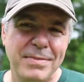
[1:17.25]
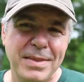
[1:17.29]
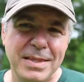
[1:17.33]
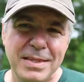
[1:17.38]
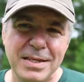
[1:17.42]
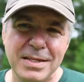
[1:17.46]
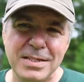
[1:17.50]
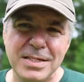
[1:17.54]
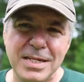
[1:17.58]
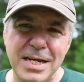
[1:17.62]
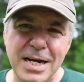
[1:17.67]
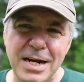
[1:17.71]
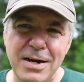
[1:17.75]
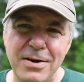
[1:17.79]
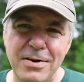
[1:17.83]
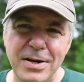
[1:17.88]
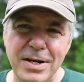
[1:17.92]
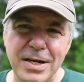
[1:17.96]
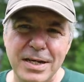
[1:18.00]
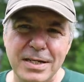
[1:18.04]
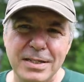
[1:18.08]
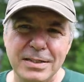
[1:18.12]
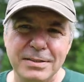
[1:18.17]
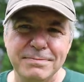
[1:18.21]
this
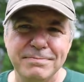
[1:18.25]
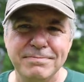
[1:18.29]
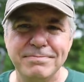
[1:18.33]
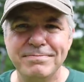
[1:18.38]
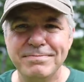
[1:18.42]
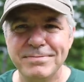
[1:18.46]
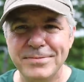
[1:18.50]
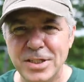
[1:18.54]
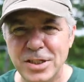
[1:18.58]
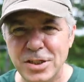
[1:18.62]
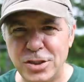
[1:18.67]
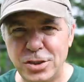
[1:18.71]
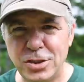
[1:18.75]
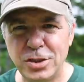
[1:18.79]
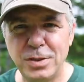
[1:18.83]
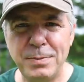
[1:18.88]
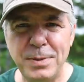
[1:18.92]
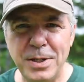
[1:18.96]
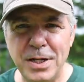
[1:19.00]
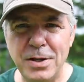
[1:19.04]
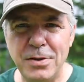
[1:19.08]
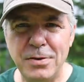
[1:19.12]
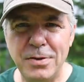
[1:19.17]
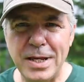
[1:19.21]
area should
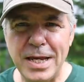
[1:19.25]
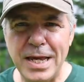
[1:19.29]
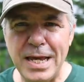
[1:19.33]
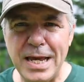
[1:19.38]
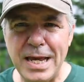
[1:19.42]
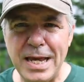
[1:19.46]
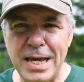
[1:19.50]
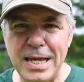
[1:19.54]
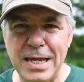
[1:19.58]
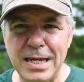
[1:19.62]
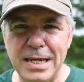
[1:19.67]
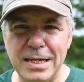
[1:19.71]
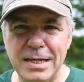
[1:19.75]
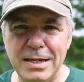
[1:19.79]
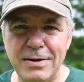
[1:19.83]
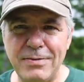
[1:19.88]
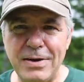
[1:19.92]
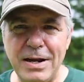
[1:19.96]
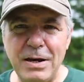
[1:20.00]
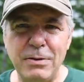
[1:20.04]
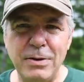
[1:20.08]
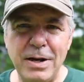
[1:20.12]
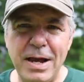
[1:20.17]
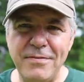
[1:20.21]
be okay if I
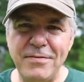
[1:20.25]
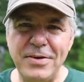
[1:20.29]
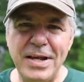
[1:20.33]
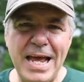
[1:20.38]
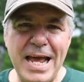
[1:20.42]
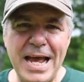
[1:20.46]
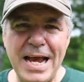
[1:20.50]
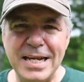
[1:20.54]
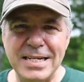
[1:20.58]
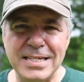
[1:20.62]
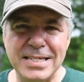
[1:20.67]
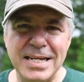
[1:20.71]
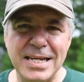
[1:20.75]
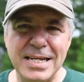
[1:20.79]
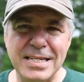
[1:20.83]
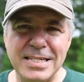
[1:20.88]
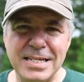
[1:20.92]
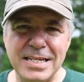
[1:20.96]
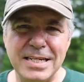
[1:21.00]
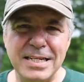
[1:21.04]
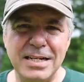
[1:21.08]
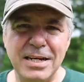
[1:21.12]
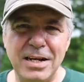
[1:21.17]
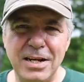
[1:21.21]
don't have to access
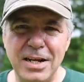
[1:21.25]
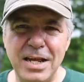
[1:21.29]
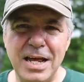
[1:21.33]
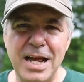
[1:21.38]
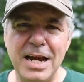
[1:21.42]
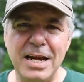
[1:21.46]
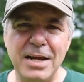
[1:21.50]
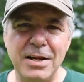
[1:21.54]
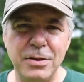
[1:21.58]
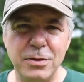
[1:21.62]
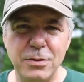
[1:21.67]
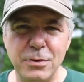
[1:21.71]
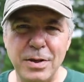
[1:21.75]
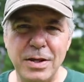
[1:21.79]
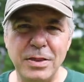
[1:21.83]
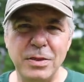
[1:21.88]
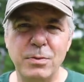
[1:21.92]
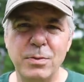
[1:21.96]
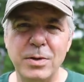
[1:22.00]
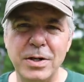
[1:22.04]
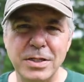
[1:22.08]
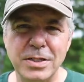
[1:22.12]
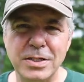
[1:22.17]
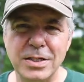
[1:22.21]
it a lot throughout the
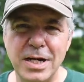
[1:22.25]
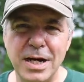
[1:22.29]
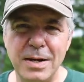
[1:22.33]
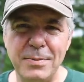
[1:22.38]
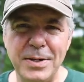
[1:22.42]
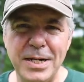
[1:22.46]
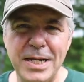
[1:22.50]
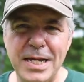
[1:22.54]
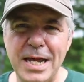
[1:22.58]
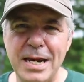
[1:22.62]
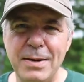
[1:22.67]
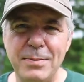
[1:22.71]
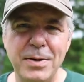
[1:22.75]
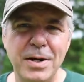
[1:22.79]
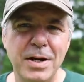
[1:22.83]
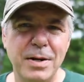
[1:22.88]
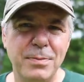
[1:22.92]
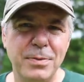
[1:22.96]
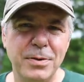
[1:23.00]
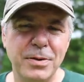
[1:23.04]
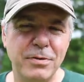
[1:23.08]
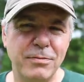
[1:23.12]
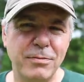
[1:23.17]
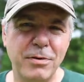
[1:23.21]
wintertime. And again, I'm going to
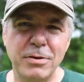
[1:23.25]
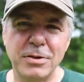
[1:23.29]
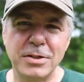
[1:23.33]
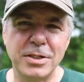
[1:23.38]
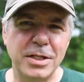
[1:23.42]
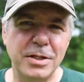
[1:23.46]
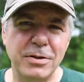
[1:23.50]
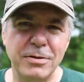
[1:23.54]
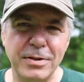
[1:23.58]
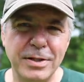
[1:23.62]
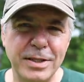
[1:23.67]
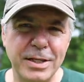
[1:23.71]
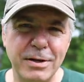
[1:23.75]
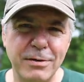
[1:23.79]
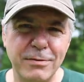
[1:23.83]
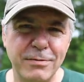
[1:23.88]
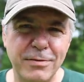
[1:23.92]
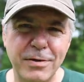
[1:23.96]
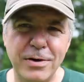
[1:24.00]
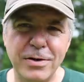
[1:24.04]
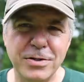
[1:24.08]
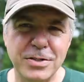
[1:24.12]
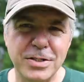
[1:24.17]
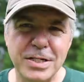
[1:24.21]
put the rototiller in there
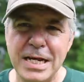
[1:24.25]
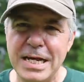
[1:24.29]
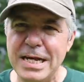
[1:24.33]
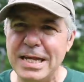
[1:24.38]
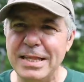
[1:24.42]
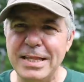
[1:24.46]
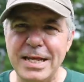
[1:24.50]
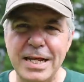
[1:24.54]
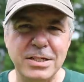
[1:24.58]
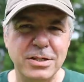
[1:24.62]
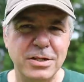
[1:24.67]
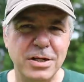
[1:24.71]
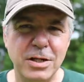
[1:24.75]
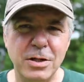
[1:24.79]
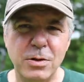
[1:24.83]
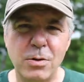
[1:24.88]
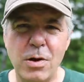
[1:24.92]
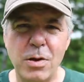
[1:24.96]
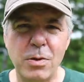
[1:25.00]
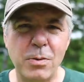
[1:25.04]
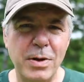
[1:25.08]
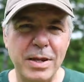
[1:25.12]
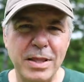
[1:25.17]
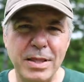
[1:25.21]
first. That's going to go
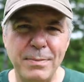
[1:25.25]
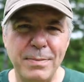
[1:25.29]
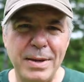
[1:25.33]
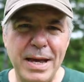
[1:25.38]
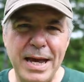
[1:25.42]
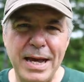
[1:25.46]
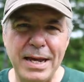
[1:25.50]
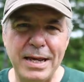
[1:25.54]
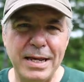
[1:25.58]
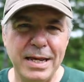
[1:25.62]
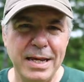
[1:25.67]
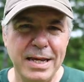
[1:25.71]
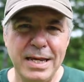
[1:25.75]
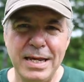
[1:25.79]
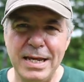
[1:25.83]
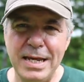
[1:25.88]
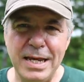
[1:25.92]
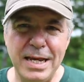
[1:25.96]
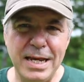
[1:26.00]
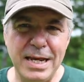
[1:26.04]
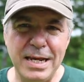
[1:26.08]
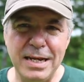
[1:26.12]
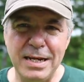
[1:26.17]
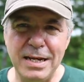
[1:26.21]
all the way in the back
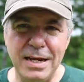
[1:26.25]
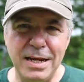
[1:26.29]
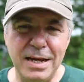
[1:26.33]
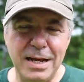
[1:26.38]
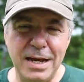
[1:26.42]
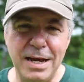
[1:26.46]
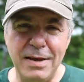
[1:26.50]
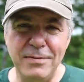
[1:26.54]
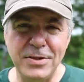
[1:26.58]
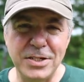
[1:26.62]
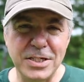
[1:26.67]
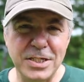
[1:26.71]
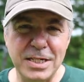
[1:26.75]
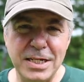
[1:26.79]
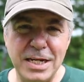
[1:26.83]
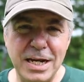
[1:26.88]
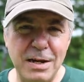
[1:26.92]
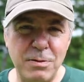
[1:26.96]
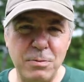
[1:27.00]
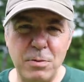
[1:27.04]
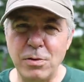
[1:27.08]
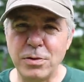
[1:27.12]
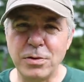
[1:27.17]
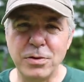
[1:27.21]
and obviously
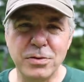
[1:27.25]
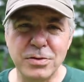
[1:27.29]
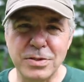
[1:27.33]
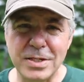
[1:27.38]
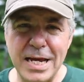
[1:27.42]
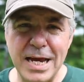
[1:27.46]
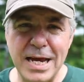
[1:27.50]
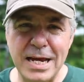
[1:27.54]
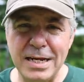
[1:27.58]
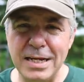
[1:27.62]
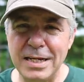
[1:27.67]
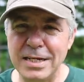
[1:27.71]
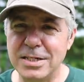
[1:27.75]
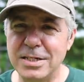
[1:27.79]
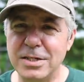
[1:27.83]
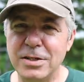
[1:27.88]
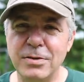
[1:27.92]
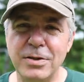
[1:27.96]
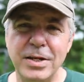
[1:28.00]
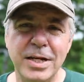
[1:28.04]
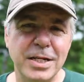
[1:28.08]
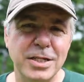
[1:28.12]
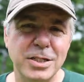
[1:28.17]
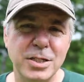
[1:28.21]
I won't use that until
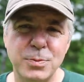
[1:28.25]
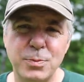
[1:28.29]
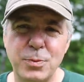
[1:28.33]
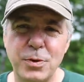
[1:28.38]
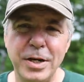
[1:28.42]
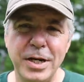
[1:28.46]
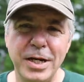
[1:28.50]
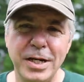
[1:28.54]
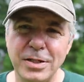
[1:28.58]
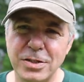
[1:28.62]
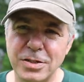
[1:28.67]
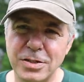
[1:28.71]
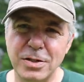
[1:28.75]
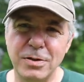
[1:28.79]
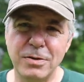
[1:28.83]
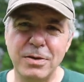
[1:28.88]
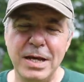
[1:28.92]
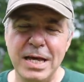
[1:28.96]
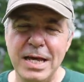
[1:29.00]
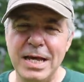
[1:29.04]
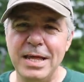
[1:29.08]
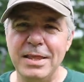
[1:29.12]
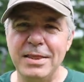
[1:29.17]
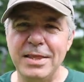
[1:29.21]
next spring, so
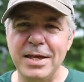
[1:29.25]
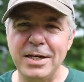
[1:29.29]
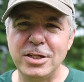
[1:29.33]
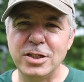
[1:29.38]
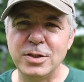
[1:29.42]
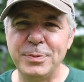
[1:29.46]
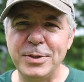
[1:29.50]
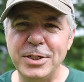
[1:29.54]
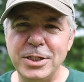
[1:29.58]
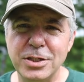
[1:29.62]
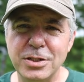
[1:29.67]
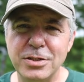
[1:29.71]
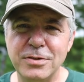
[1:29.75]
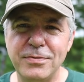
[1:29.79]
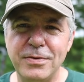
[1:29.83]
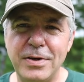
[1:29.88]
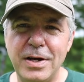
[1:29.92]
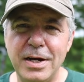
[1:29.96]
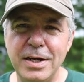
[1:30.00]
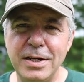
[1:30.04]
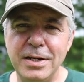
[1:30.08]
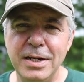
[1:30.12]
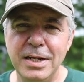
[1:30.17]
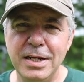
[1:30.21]
that should be just
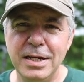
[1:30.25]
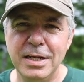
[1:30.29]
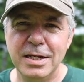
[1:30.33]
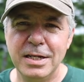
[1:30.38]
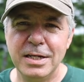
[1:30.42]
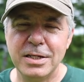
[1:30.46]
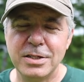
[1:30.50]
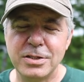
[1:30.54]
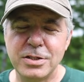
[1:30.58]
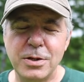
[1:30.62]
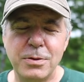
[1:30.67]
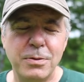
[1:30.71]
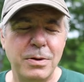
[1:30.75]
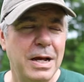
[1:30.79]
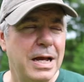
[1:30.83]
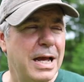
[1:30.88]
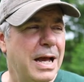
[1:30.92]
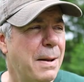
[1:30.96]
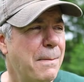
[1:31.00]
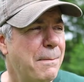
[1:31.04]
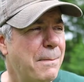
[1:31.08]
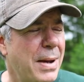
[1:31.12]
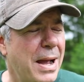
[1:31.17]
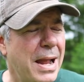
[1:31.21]
fine. So
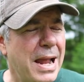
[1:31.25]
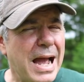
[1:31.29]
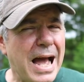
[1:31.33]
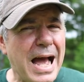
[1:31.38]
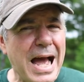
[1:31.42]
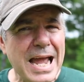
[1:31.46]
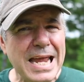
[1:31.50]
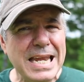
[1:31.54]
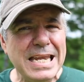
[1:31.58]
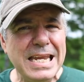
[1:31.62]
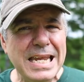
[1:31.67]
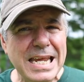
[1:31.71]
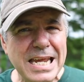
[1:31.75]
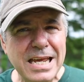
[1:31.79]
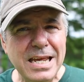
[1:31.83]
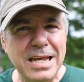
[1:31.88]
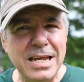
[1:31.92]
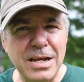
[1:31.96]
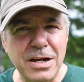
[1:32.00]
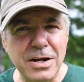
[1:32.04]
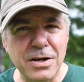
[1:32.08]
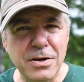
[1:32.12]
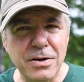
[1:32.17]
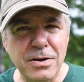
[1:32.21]
my idea
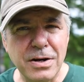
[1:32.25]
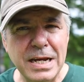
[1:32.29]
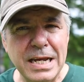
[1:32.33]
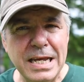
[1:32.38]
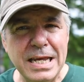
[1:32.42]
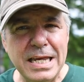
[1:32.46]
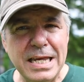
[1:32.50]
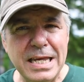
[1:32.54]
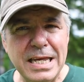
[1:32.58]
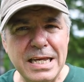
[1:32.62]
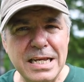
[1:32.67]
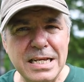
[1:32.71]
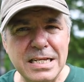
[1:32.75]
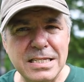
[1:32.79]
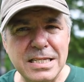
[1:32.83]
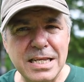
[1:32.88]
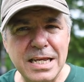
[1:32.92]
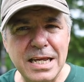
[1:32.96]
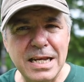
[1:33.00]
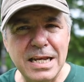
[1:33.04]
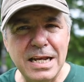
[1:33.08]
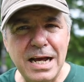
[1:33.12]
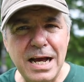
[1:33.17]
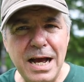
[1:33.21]
here is
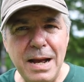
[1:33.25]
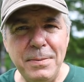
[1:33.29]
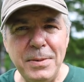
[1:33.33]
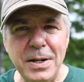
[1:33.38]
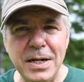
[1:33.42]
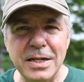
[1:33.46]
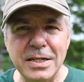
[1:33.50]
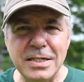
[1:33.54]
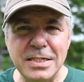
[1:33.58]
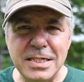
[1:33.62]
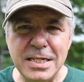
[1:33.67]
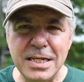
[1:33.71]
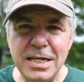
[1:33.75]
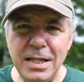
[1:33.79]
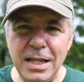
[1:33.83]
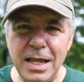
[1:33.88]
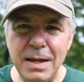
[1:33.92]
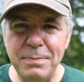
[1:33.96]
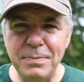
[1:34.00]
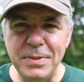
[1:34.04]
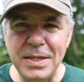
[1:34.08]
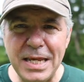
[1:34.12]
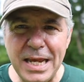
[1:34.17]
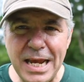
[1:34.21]
that I'm going to till
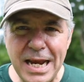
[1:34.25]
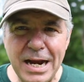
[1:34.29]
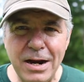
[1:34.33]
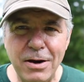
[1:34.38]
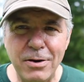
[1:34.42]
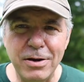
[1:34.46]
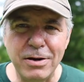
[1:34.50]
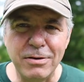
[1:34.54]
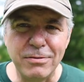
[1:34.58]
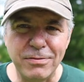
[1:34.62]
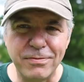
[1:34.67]
up the area